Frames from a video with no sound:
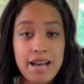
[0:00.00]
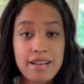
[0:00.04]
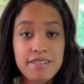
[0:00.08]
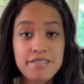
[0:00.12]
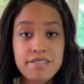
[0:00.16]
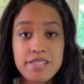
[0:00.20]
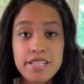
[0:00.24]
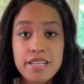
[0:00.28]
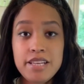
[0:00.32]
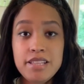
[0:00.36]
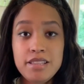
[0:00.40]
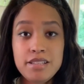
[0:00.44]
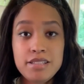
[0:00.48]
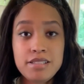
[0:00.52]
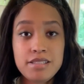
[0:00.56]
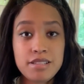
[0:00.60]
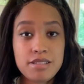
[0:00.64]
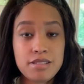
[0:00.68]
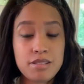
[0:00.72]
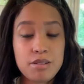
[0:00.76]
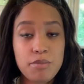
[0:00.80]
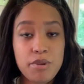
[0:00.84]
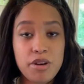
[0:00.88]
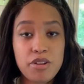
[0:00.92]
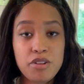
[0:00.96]
I've said this
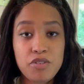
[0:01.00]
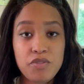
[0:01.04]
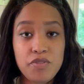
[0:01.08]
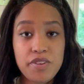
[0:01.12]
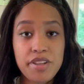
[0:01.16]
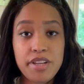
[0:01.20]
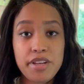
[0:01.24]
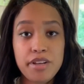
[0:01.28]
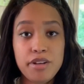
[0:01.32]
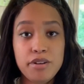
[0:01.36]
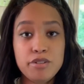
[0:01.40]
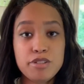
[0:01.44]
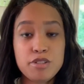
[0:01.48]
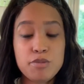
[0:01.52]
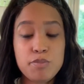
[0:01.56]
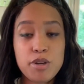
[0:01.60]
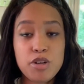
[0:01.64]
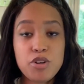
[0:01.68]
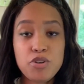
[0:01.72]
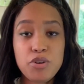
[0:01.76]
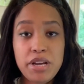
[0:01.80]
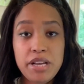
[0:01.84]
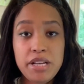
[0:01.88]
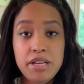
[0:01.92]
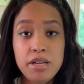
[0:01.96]
in some other videos,
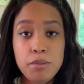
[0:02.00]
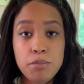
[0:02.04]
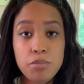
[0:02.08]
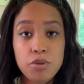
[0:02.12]
but creating